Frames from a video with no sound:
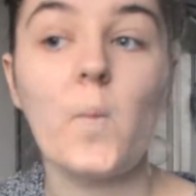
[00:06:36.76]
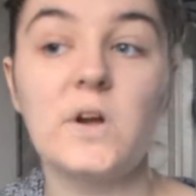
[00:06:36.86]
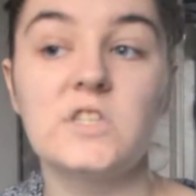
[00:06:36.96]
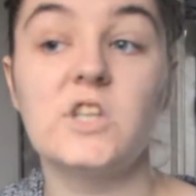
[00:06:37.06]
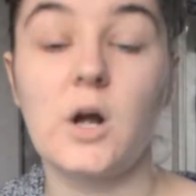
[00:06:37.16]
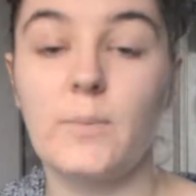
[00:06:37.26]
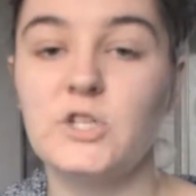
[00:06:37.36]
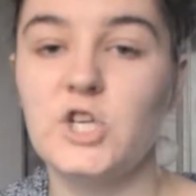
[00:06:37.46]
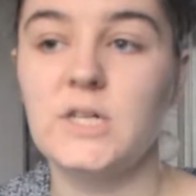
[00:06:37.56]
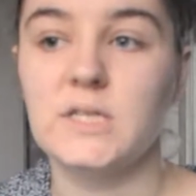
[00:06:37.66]
Suck my
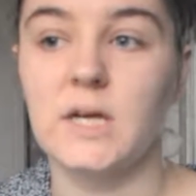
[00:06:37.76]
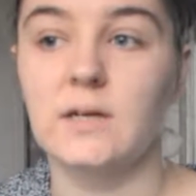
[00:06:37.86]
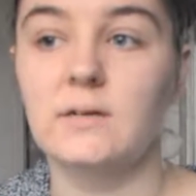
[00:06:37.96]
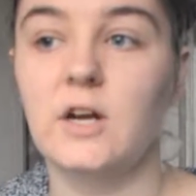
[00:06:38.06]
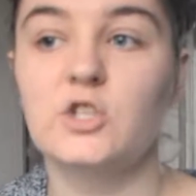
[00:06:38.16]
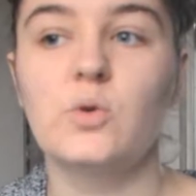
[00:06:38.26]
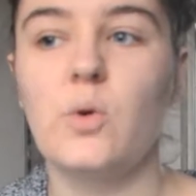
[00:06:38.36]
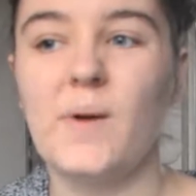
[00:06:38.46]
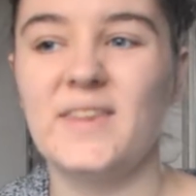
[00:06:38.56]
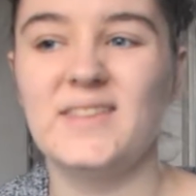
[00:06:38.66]
cheek then. I don't know
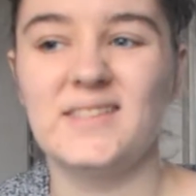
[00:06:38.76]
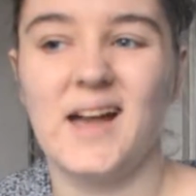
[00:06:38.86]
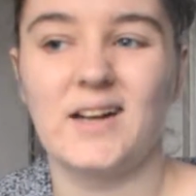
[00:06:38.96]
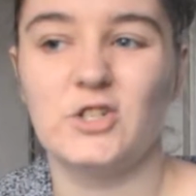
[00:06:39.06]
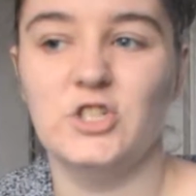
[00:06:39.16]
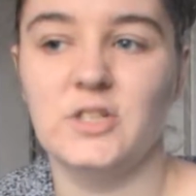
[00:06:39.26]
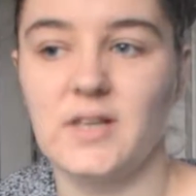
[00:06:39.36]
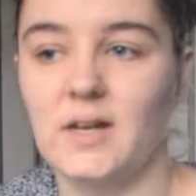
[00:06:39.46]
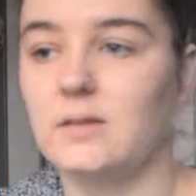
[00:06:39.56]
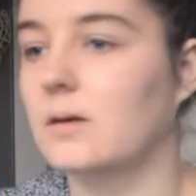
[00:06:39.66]
whether this actually does
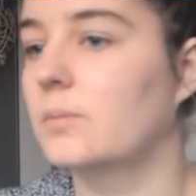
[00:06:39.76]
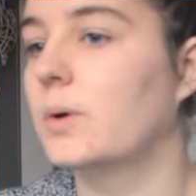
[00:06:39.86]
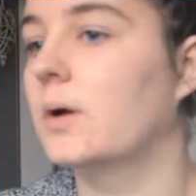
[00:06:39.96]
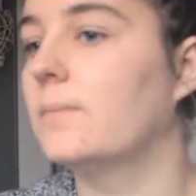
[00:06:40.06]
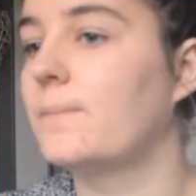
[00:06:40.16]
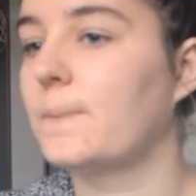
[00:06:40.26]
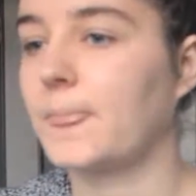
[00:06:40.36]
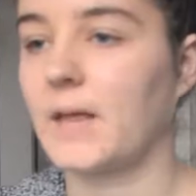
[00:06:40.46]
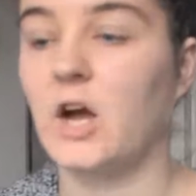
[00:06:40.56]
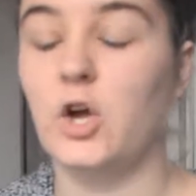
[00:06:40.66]
anything, but
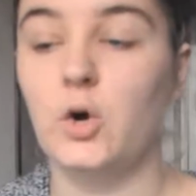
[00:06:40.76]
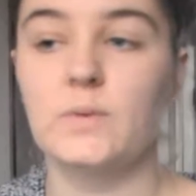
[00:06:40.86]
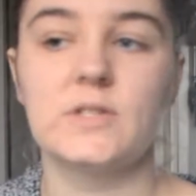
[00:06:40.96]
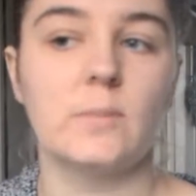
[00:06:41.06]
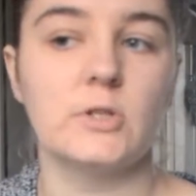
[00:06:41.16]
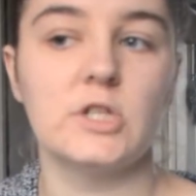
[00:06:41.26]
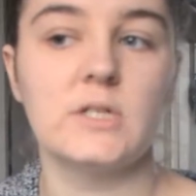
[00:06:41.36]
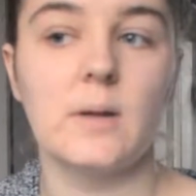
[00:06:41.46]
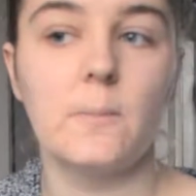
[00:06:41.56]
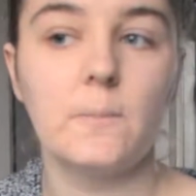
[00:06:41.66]
I always suck my cheeks
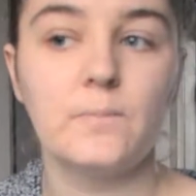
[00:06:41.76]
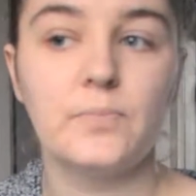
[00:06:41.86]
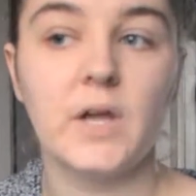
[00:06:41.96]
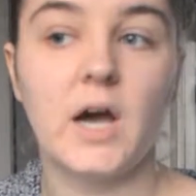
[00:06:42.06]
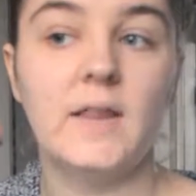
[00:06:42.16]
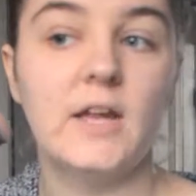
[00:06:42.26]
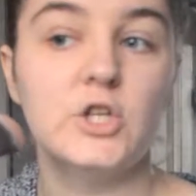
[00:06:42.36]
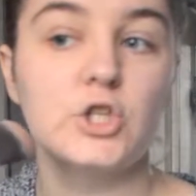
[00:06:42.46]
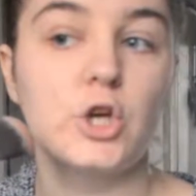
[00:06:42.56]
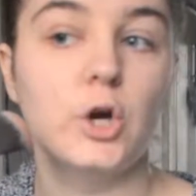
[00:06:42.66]
in. And then
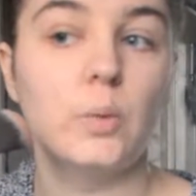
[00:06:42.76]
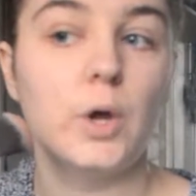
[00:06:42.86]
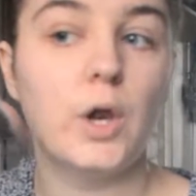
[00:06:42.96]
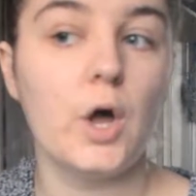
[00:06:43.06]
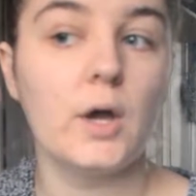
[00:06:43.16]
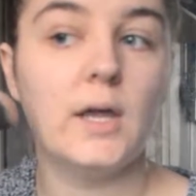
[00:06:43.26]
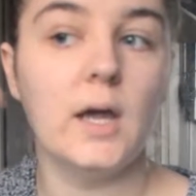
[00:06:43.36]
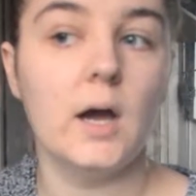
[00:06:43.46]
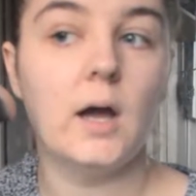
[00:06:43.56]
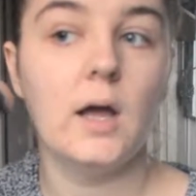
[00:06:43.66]
just go along
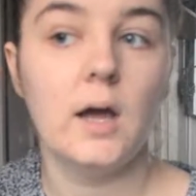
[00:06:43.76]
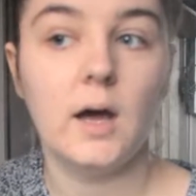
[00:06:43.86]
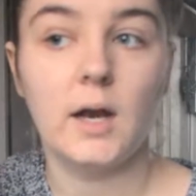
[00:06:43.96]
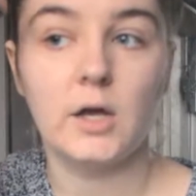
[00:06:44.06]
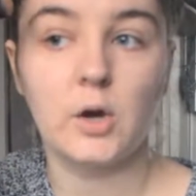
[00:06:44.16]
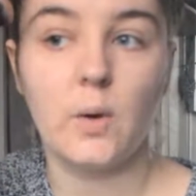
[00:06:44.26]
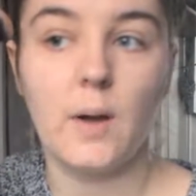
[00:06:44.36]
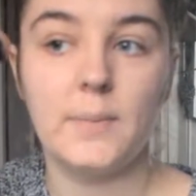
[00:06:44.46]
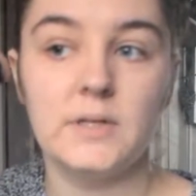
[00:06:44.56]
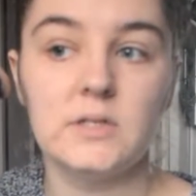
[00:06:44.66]
here and I go
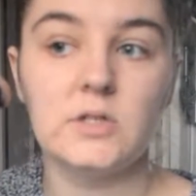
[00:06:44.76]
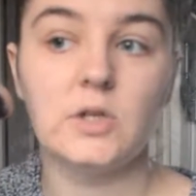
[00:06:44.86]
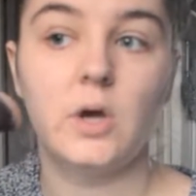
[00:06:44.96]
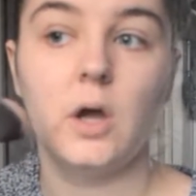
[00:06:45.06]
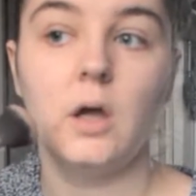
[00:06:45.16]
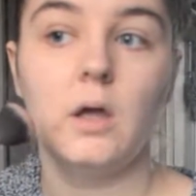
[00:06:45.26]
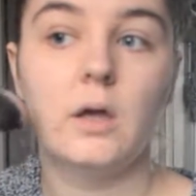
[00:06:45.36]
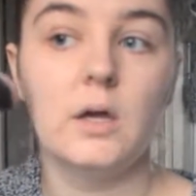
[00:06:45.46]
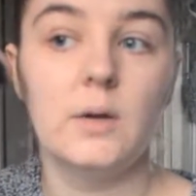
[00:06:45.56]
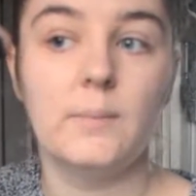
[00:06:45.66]
up into
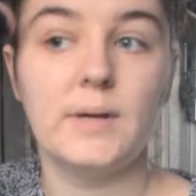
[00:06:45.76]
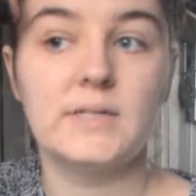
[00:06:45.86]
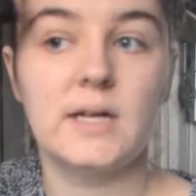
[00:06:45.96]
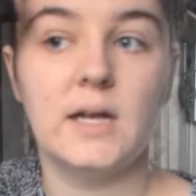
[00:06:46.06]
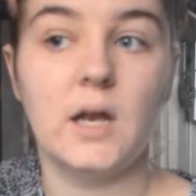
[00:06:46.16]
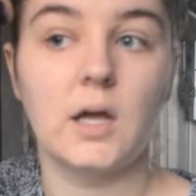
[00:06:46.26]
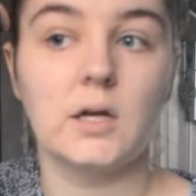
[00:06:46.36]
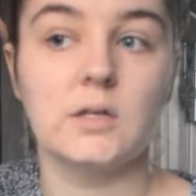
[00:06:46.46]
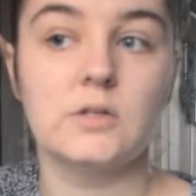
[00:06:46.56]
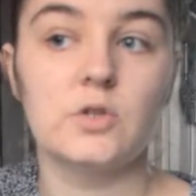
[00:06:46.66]
basically like
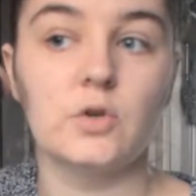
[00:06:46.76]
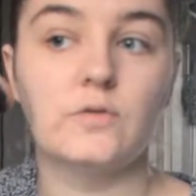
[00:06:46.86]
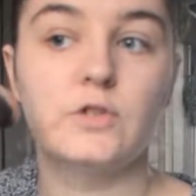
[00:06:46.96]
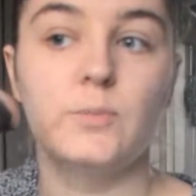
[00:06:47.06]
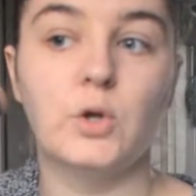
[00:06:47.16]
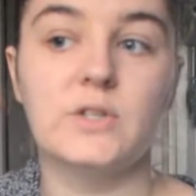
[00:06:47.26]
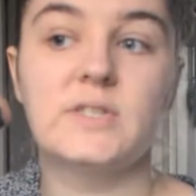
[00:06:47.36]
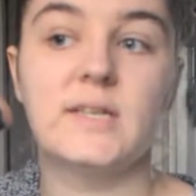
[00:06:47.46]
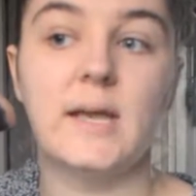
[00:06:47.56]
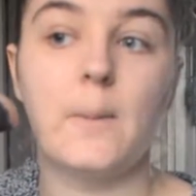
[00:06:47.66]
a sort of small
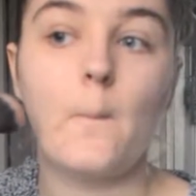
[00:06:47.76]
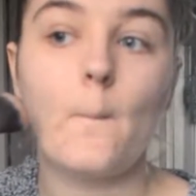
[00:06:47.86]
C.